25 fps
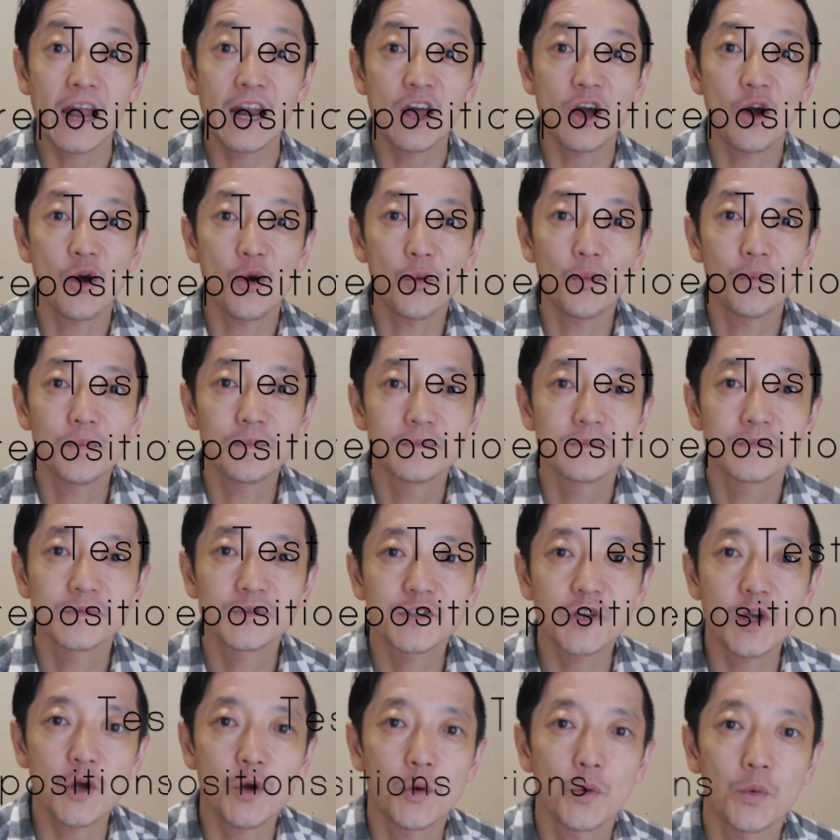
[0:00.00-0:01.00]
Hello!
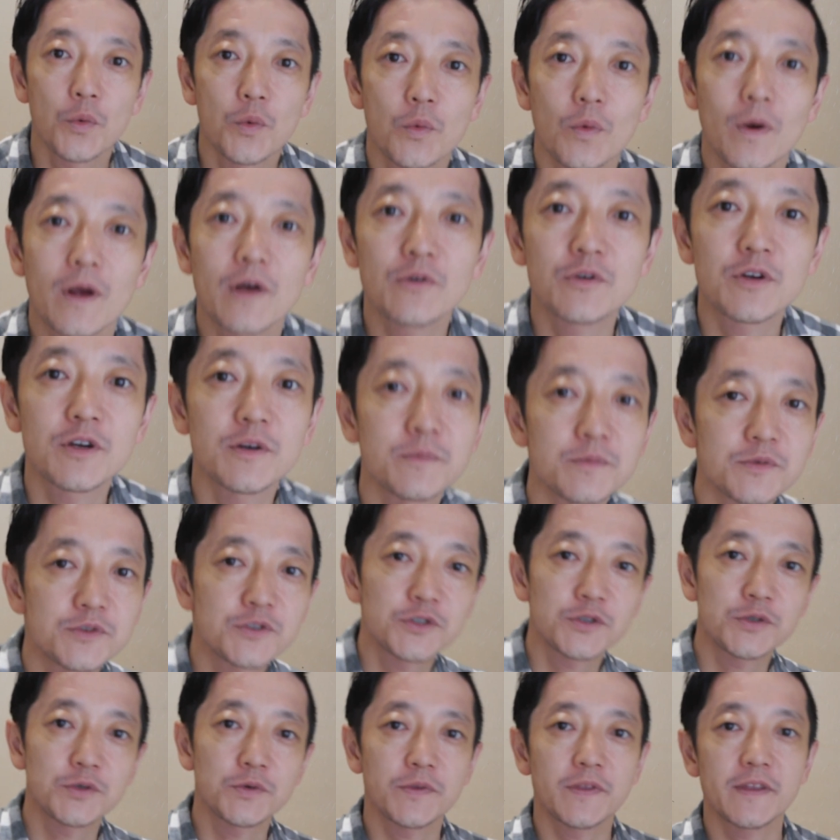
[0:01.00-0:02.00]
So, welcome
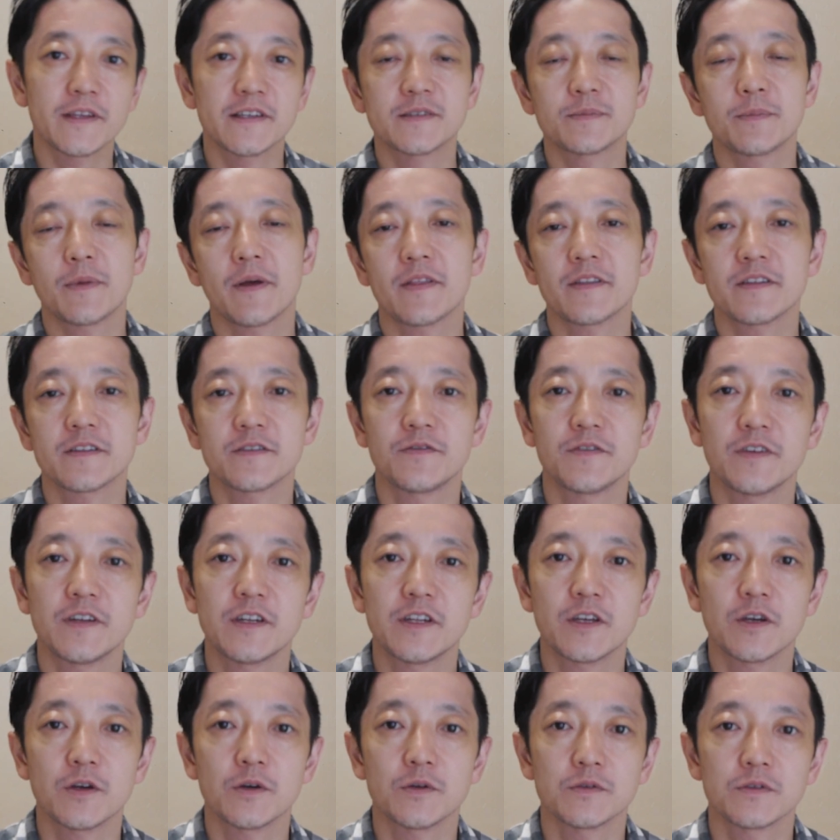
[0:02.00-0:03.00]
to this month's
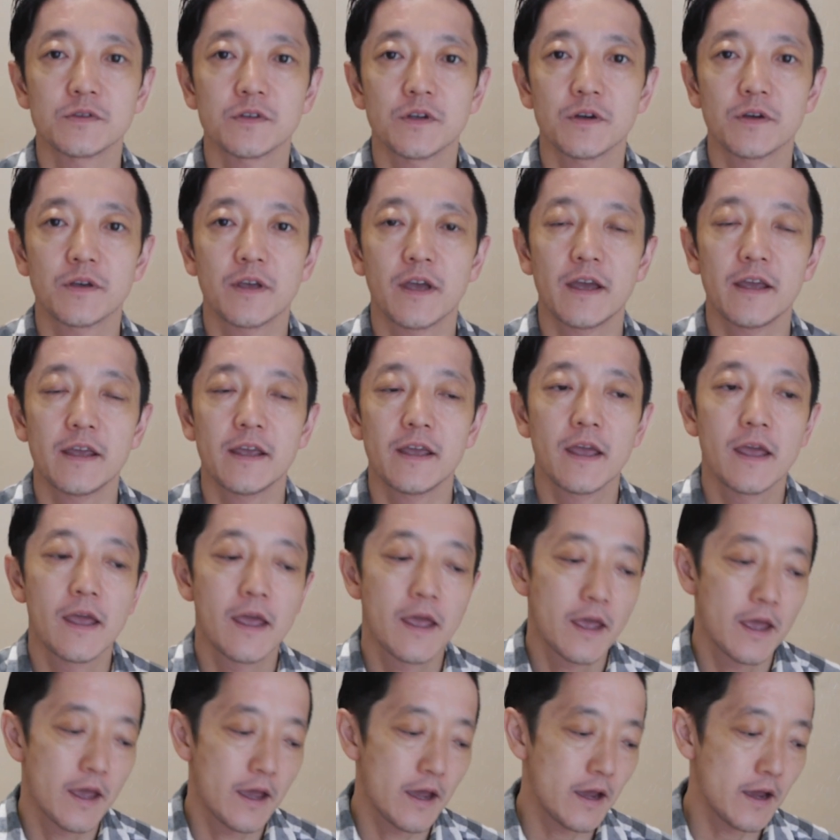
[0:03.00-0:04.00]
videos, okay?
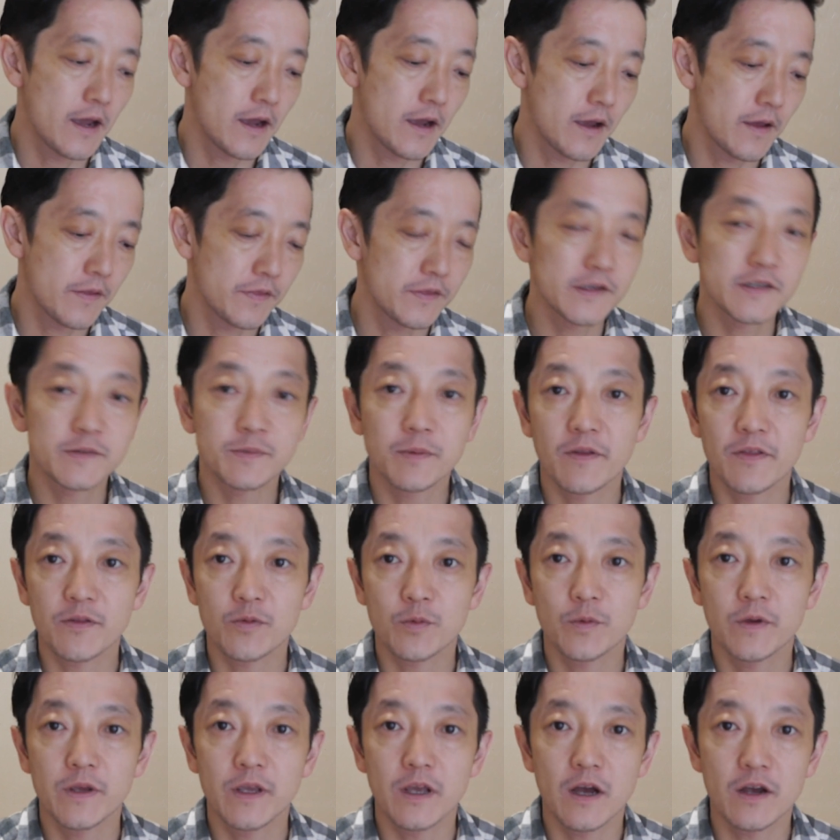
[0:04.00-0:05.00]
Uh, this
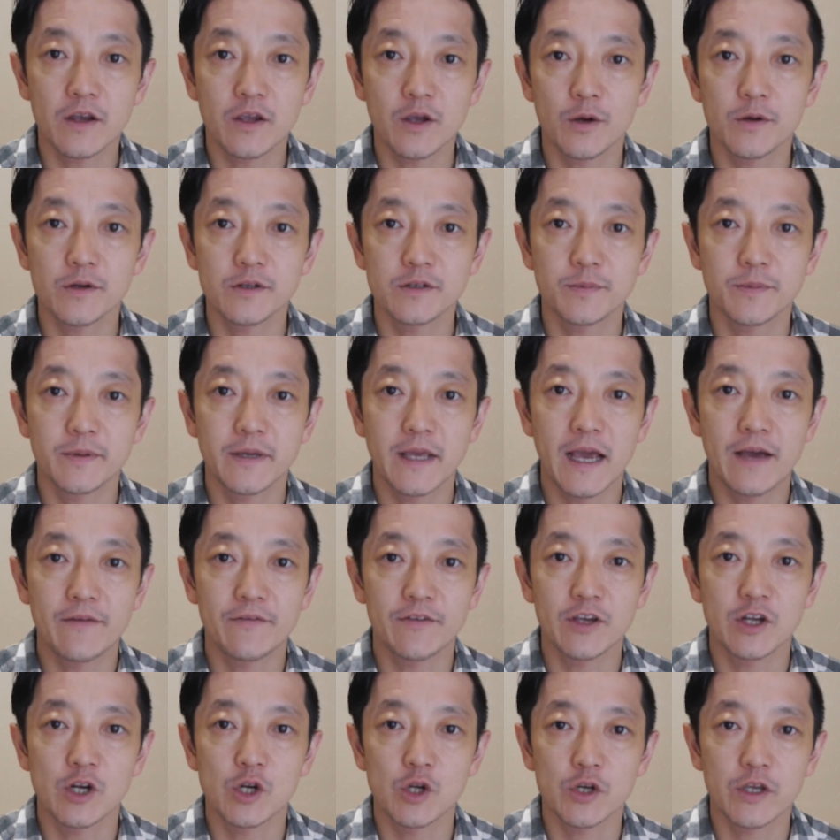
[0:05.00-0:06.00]
month we are going to be
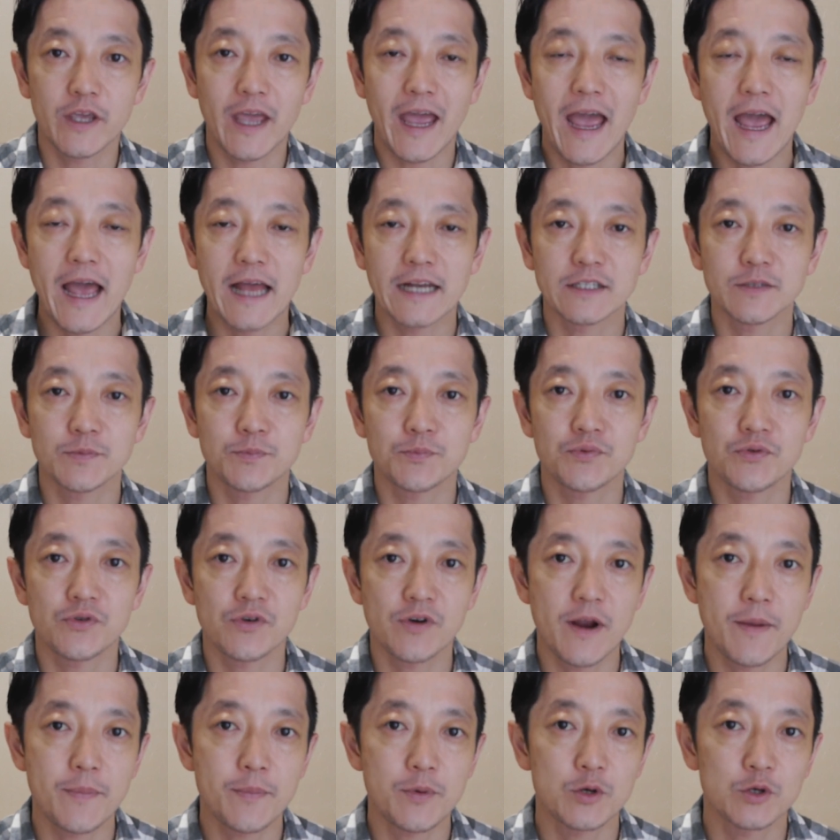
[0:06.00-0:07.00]
having a look at
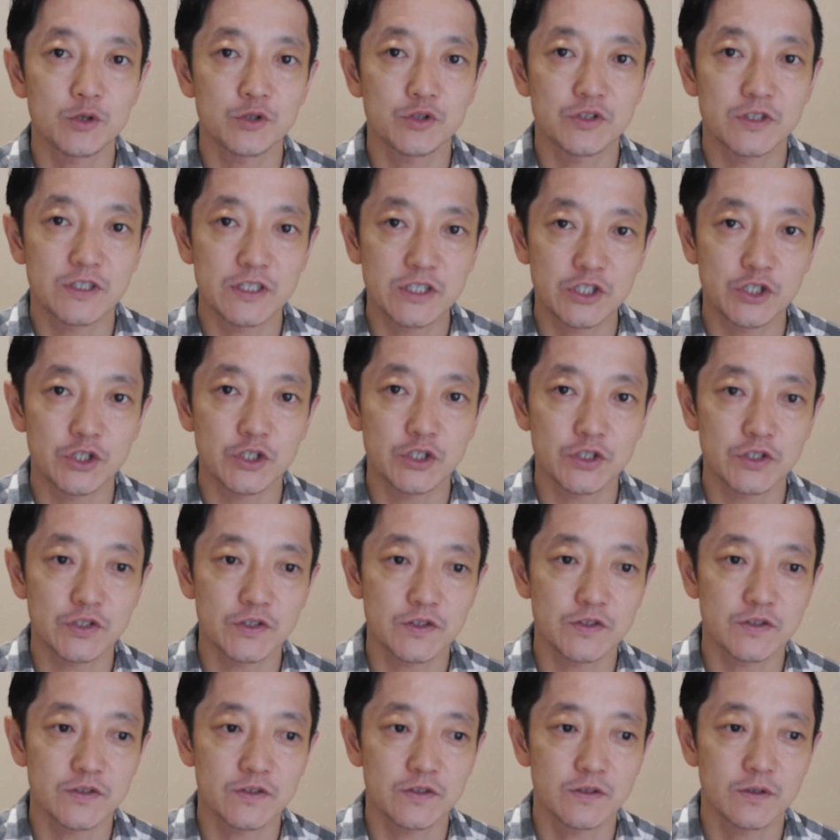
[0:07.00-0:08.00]

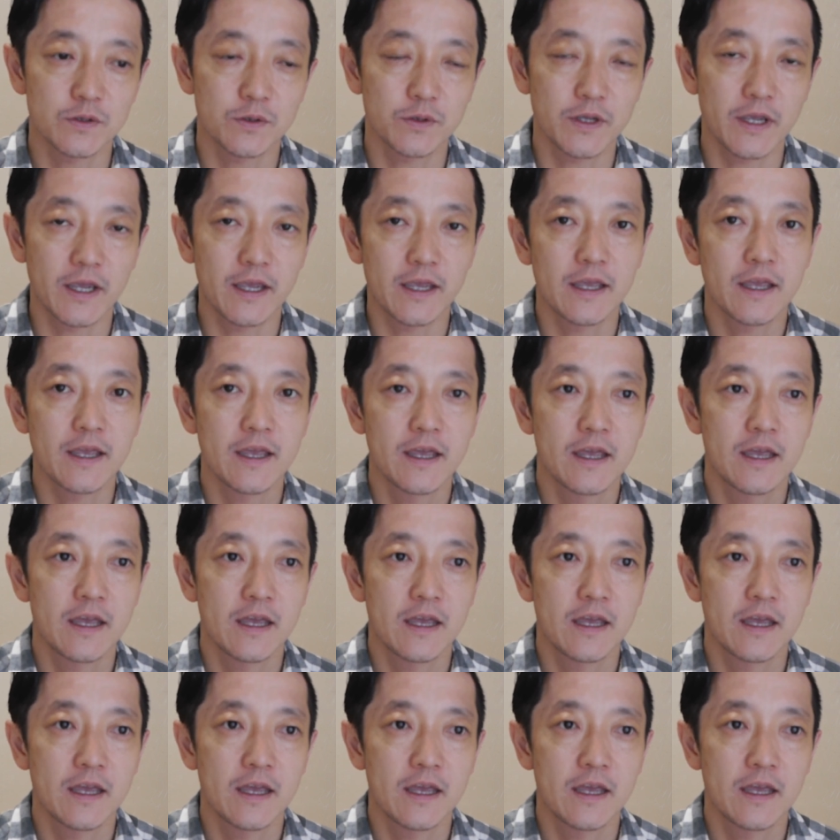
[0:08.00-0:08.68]
prepositions, okay?